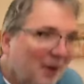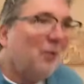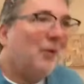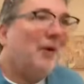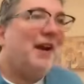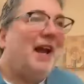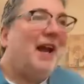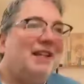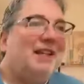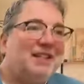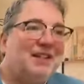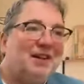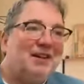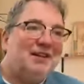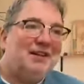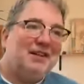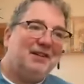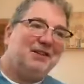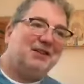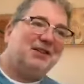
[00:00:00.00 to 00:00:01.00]
when I
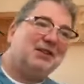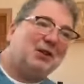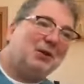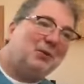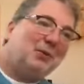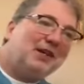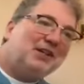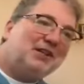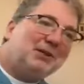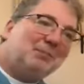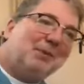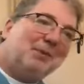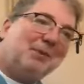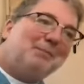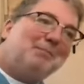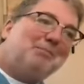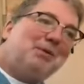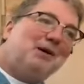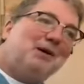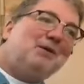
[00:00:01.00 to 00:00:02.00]
start to squish
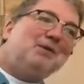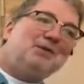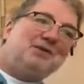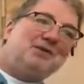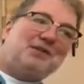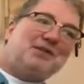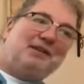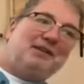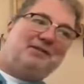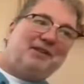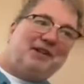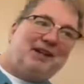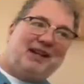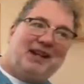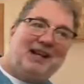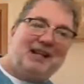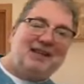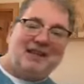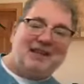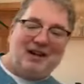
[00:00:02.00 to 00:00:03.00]
my bones, I
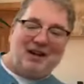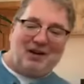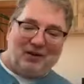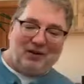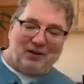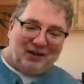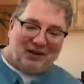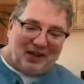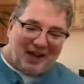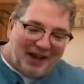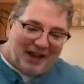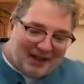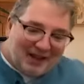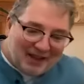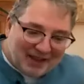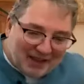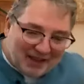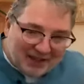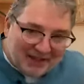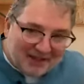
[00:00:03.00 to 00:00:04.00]
forget that how
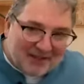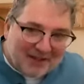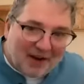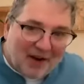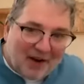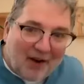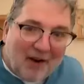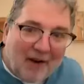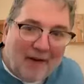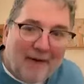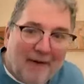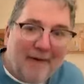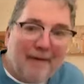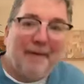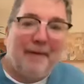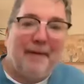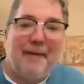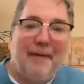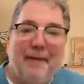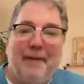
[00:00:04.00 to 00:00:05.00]
light things are.
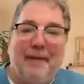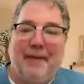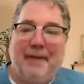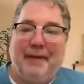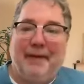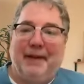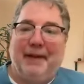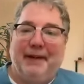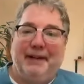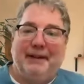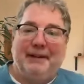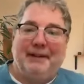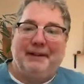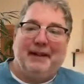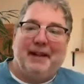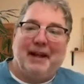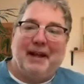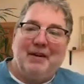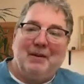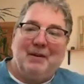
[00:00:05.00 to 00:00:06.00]
Right?
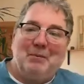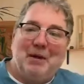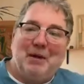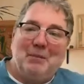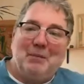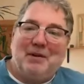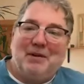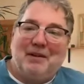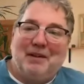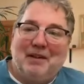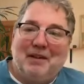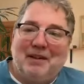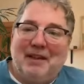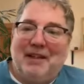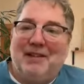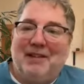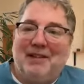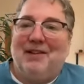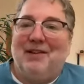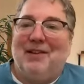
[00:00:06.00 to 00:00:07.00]
You got to remember that
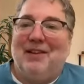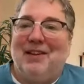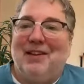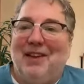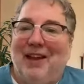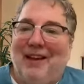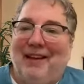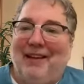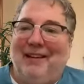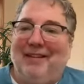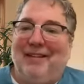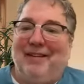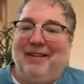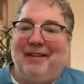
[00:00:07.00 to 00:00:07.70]
things are light.